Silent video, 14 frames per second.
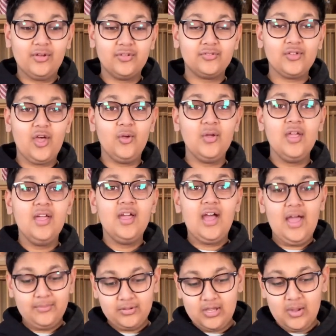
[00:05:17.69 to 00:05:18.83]
So
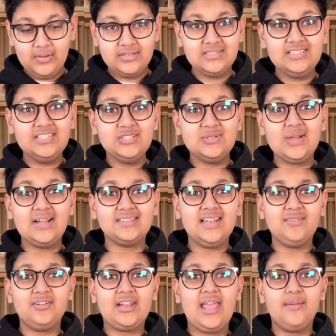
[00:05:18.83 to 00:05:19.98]
I'm going to teach you how to
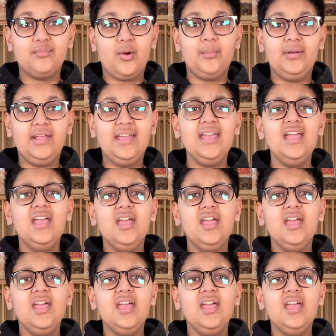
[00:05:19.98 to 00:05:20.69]
level a cake properly.